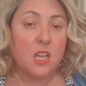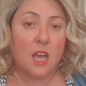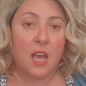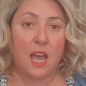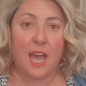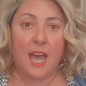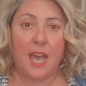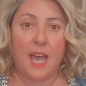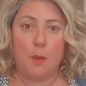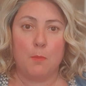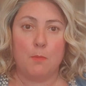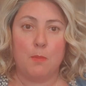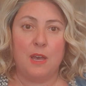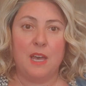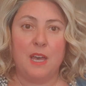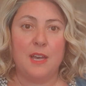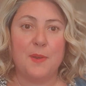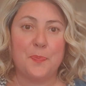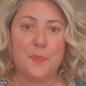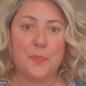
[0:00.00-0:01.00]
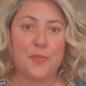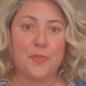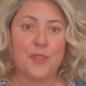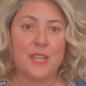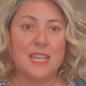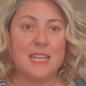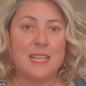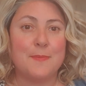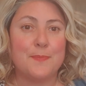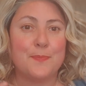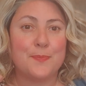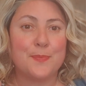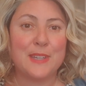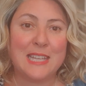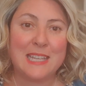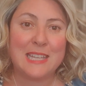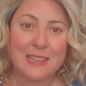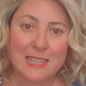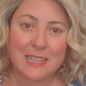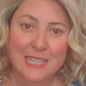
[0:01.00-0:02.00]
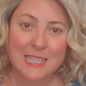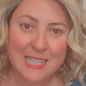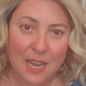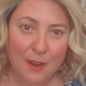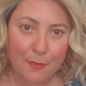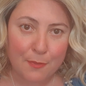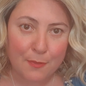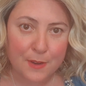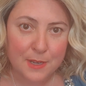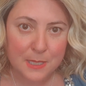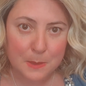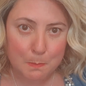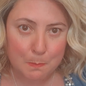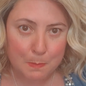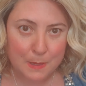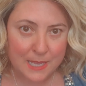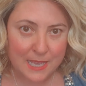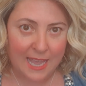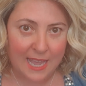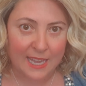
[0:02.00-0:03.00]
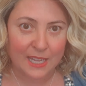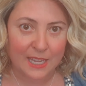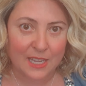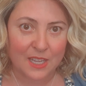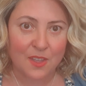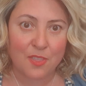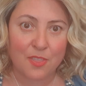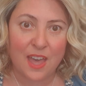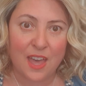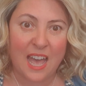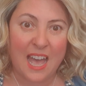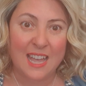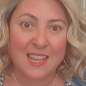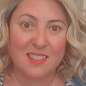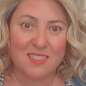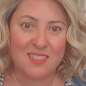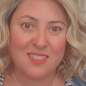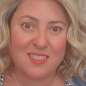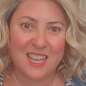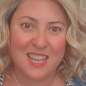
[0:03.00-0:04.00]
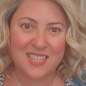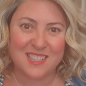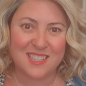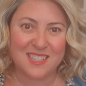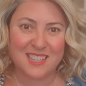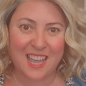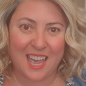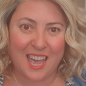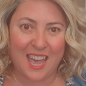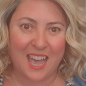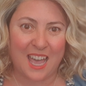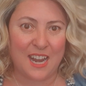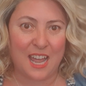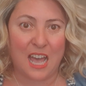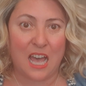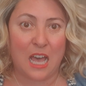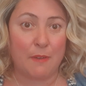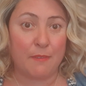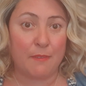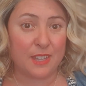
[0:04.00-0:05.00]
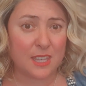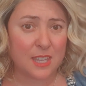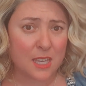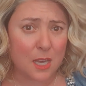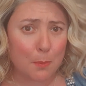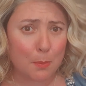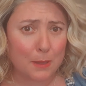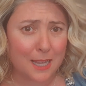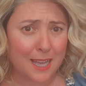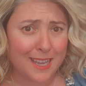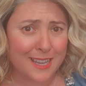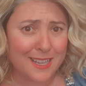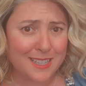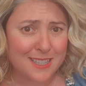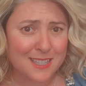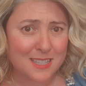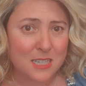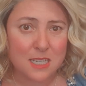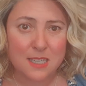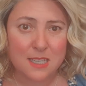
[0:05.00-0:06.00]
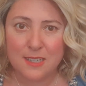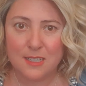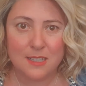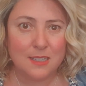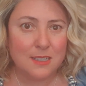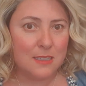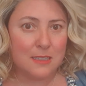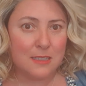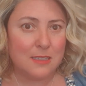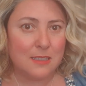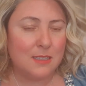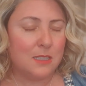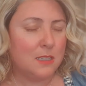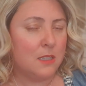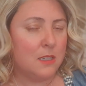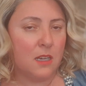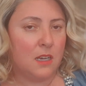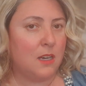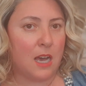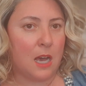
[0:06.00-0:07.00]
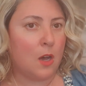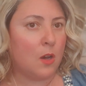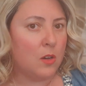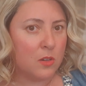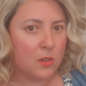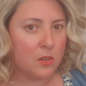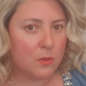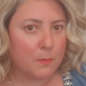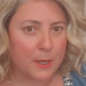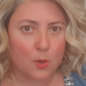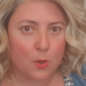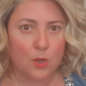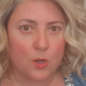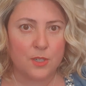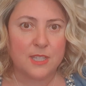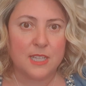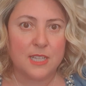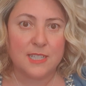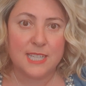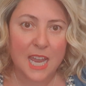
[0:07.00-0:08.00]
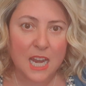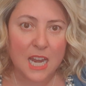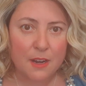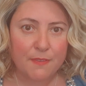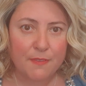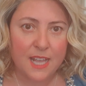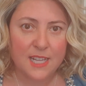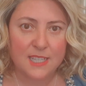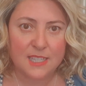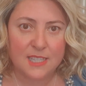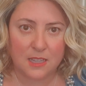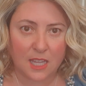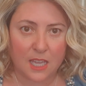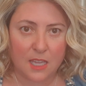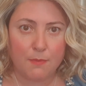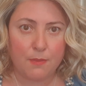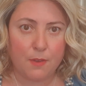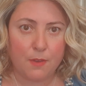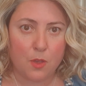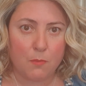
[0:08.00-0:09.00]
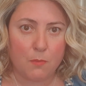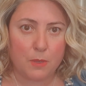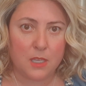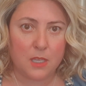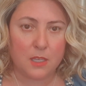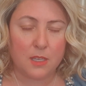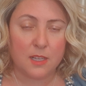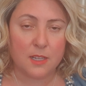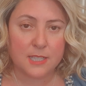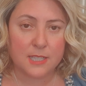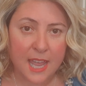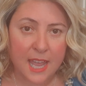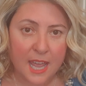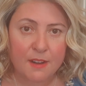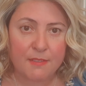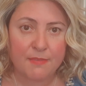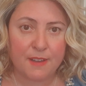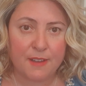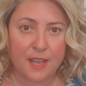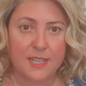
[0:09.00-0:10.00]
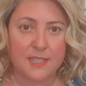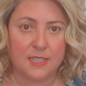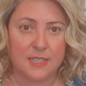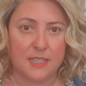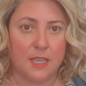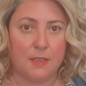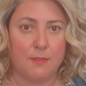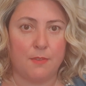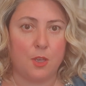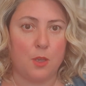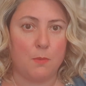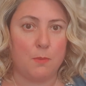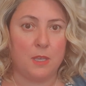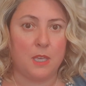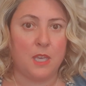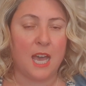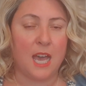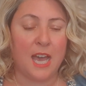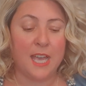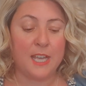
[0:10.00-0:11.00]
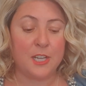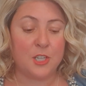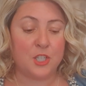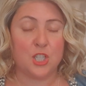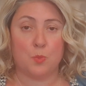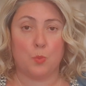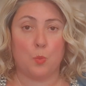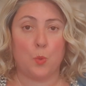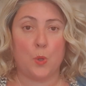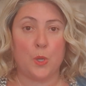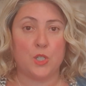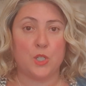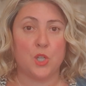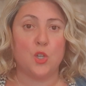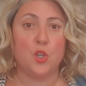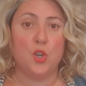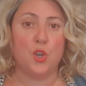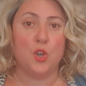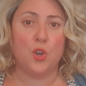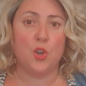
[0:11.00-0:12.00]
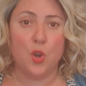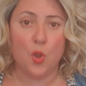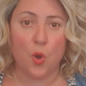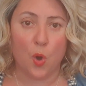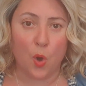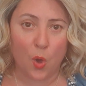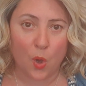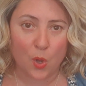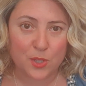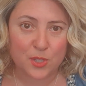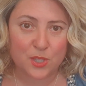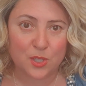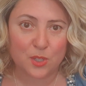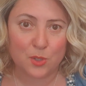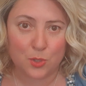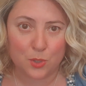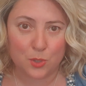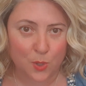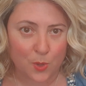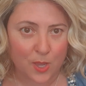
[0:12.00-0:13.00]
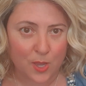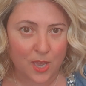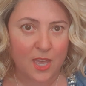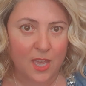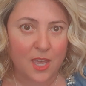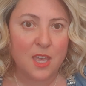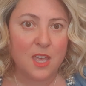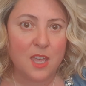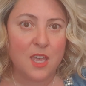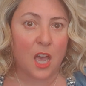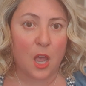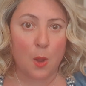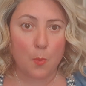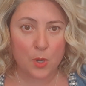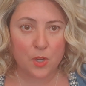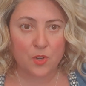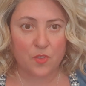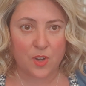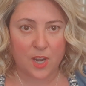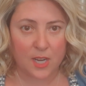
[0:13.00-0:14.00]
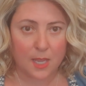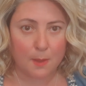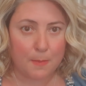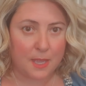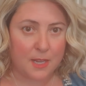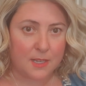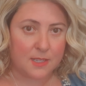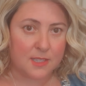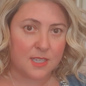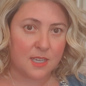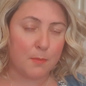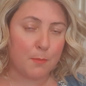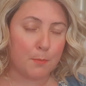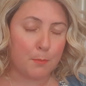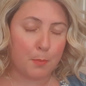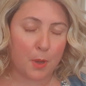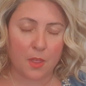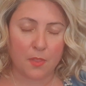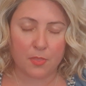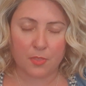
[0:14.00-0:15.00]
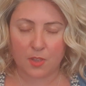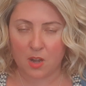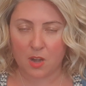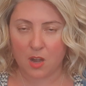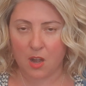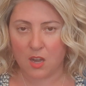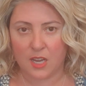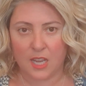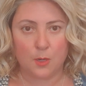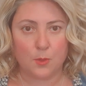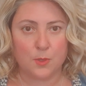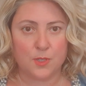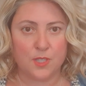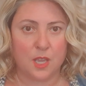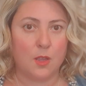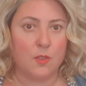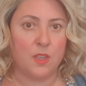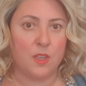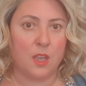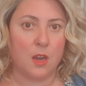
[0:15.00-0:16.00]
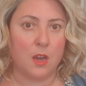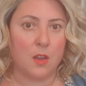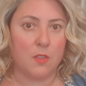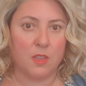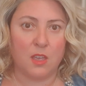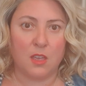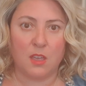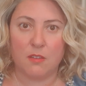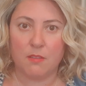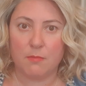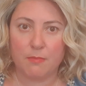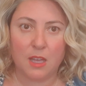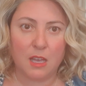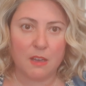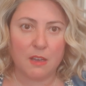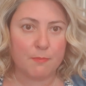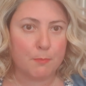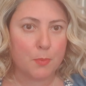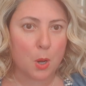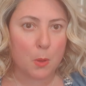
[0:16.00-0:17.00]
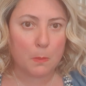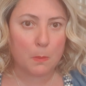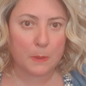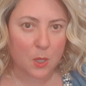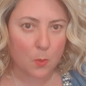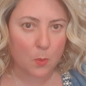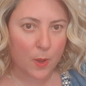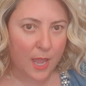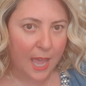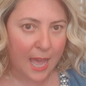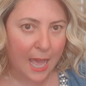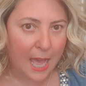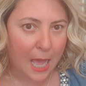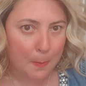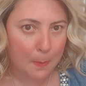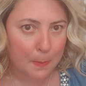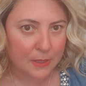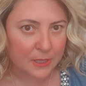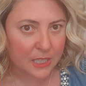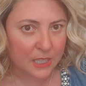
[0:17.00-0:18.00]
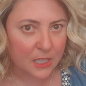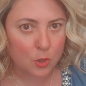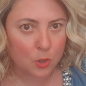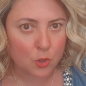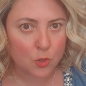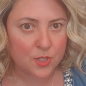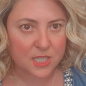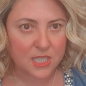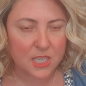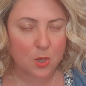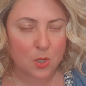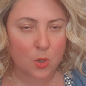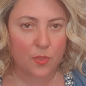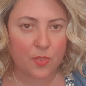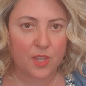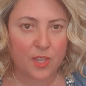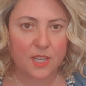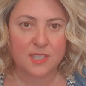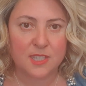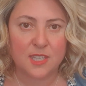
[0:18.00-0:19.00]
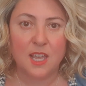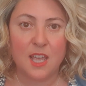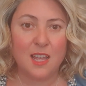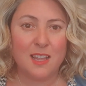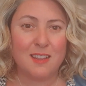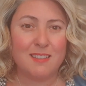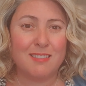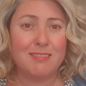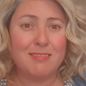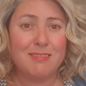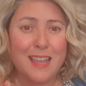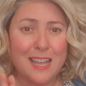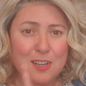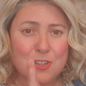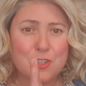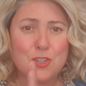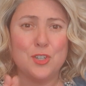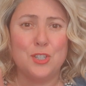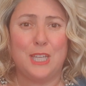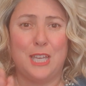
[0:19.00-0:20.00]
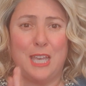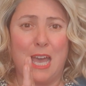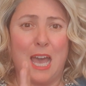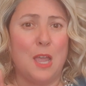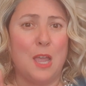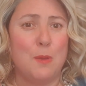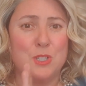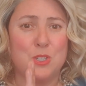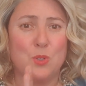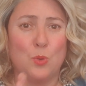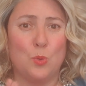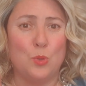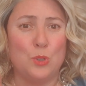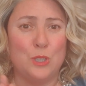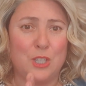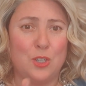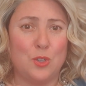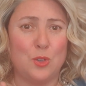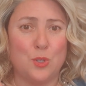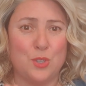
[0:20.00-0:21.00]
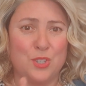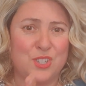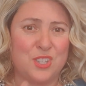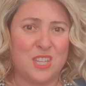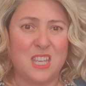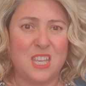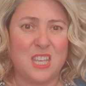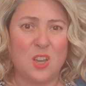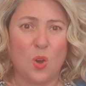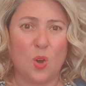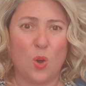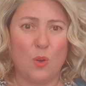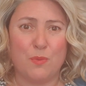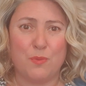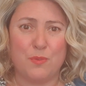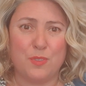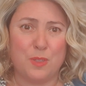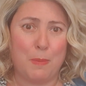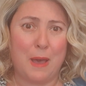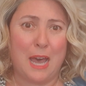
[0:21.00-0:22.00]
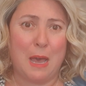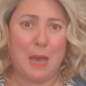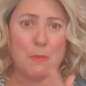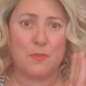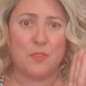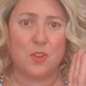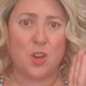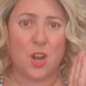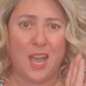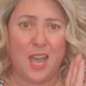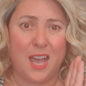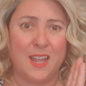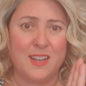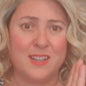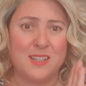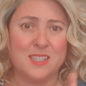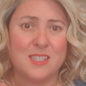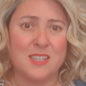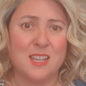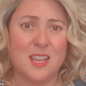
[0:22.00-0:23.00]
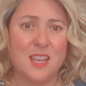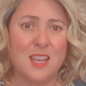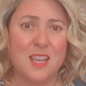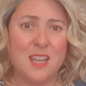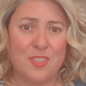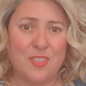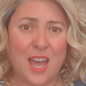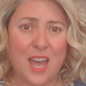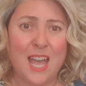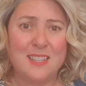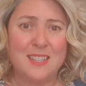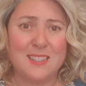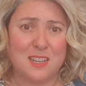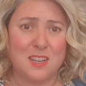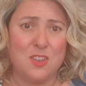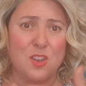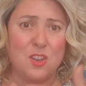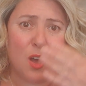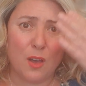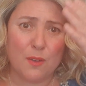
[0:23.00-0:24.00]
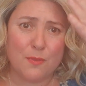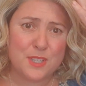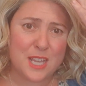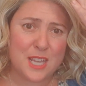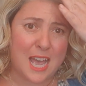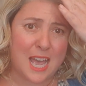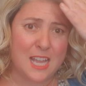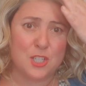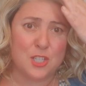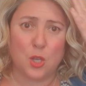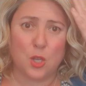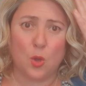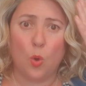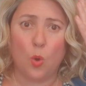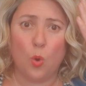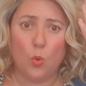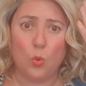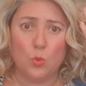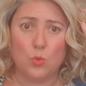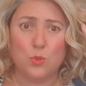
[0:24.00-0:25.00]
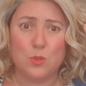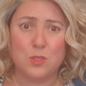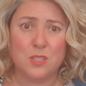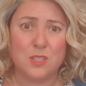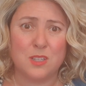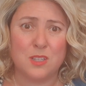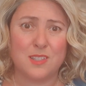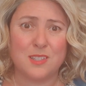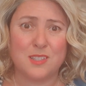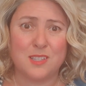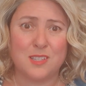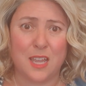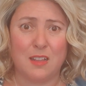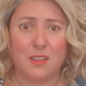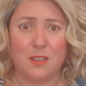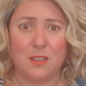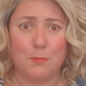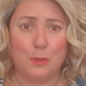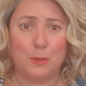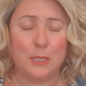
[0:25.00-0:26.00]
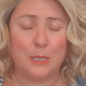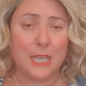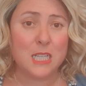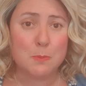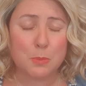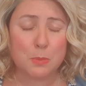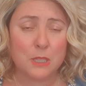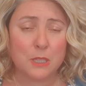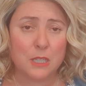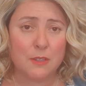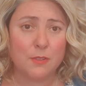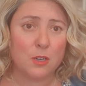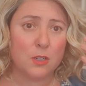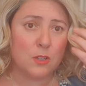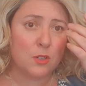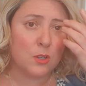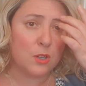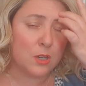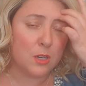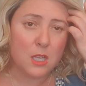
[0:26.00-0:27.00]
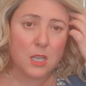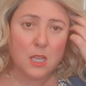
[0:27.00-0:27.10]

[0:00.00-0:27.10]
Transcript: The difference being that this can have heat applied. Oh my god, that terrifies the life out of me. It terrifies the life out of me. I just would not do it. I wouldn't recommend it, but there are girls out there that have probably quite happily used heat on this. Literally, I would only use the heat off the palm of your hands. That is enough to actually hold style in place, believe it or not.